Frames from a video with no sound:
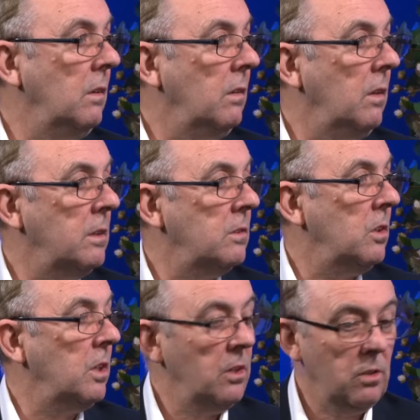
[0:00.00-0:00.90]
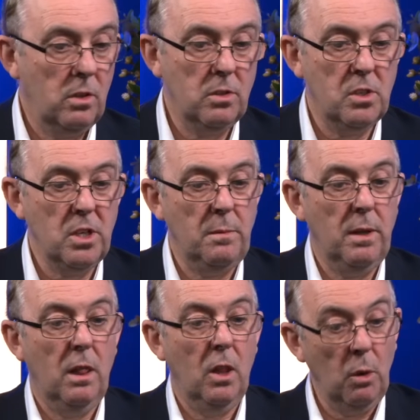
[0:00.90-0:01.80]
It's not going to, because there's going to be a
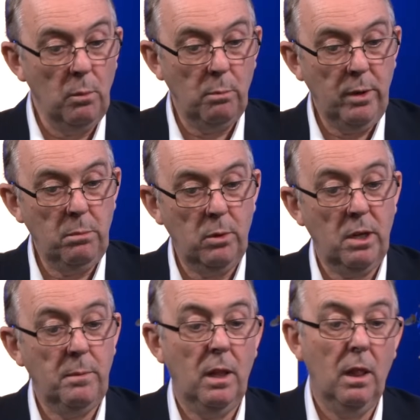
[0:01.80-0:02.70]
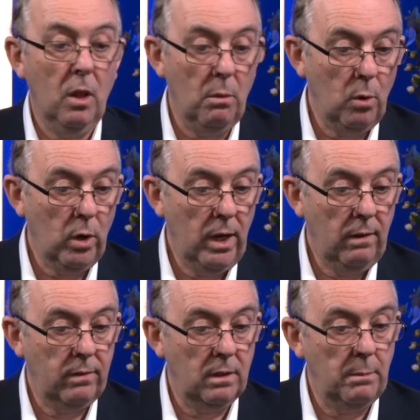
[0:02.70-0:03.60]
lot more people going to be a lot more
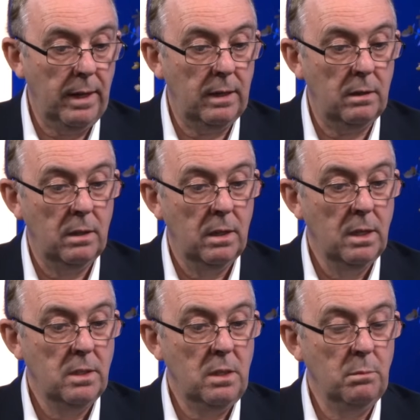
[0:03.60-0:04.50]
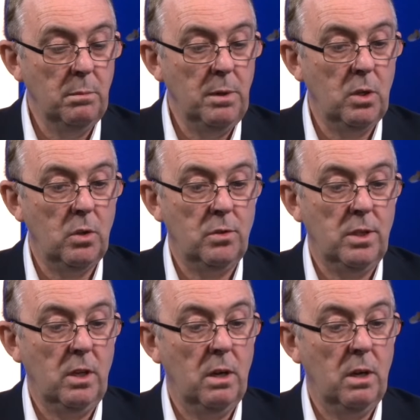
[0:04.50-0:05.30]
careful about it, simply because they got